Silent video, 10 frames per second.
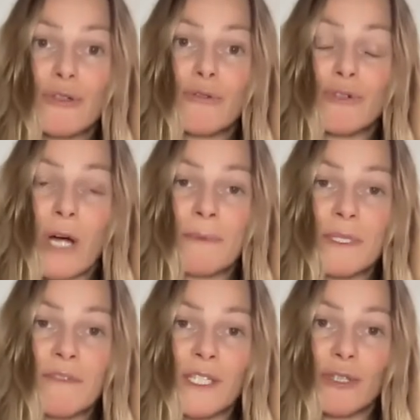2 drops
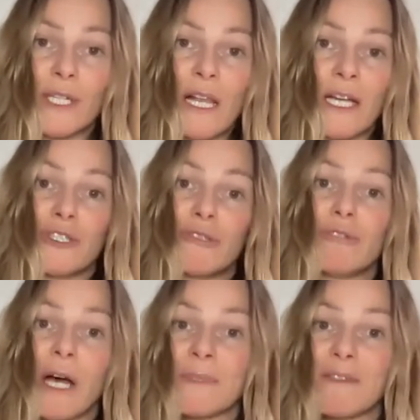of citronella and 2
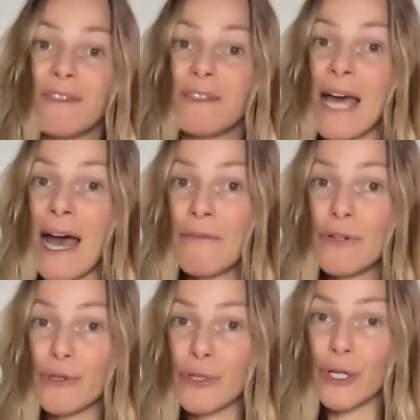drops of
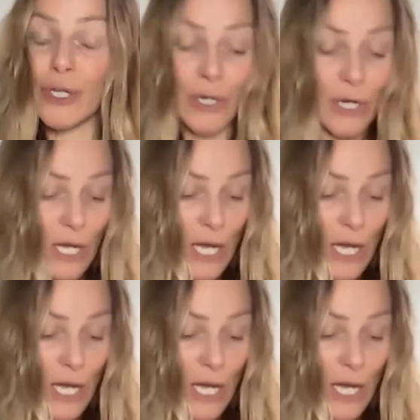lavender